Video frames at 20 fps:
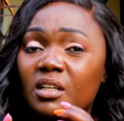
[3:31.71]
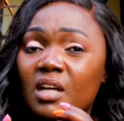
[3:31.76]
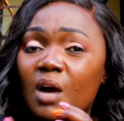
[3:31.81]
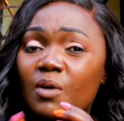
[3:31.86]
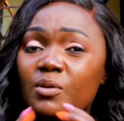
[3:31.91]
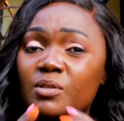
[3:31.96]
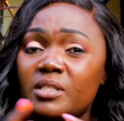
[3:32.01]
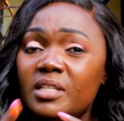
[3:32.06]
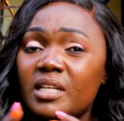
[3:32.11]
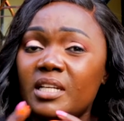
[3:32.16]

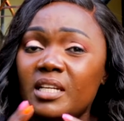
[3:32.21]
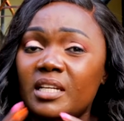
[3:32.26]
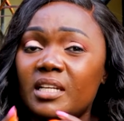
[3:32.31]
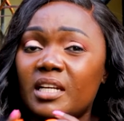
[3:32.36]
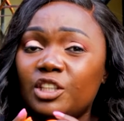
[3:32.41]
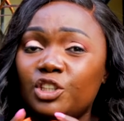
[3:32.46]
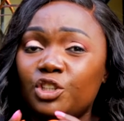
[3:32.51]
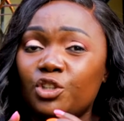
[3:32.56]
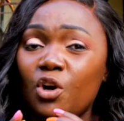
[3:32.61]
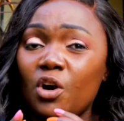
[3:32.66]
I was still in
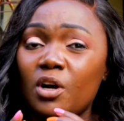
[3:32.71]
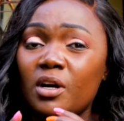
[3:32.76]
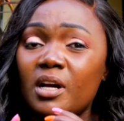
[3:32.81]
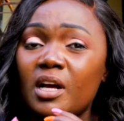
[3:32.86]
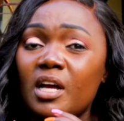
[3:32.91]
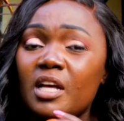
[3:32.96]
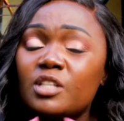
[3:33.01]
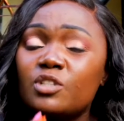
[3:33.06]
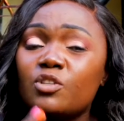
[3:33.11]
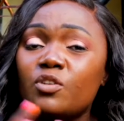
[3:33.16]
a shock.
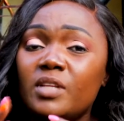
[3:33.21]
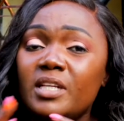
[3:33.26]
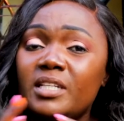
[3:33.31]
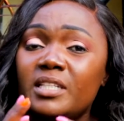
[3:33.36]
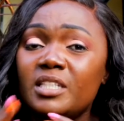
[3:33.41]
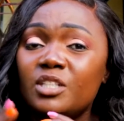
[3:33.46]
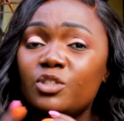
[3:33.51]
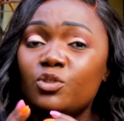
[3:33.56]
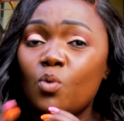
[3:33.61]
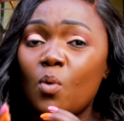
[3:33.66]
So they
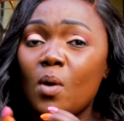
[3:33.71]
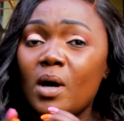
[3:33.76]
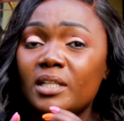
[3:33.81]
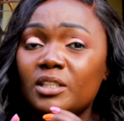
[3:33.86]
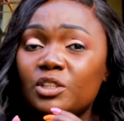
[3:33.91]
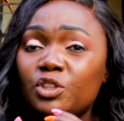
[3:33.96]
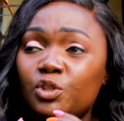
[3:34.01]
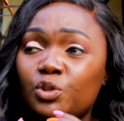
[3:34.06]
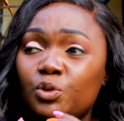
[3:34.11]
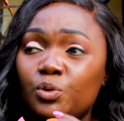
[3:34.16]
didn't
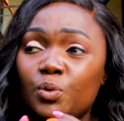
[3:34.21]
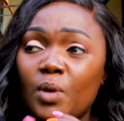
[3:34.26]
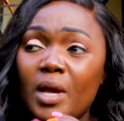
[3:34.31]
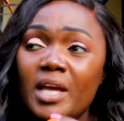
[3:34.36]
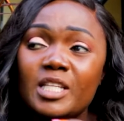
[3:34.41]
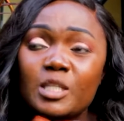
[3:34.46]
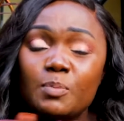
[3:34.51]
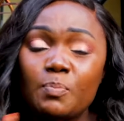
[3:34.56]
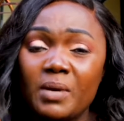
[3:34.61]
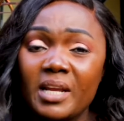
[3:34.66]
want to
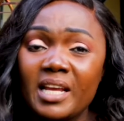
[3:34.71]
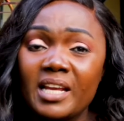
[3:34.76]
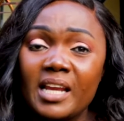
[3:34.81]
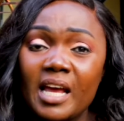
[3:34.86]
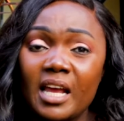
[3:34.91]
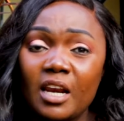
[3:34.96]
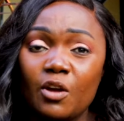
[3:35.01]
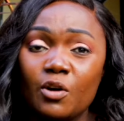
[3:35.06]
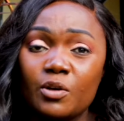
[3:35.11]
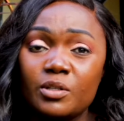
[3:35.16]
explain
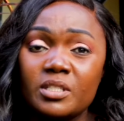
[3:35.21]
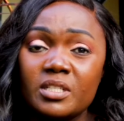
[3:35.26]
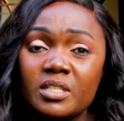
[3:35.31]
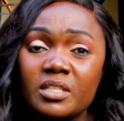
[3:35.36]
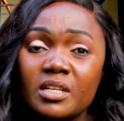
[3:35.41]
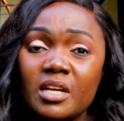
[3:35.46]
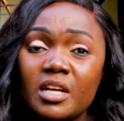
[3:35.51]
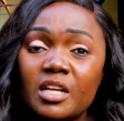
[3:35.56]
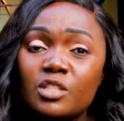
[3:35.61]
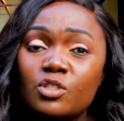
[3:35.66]
a lot.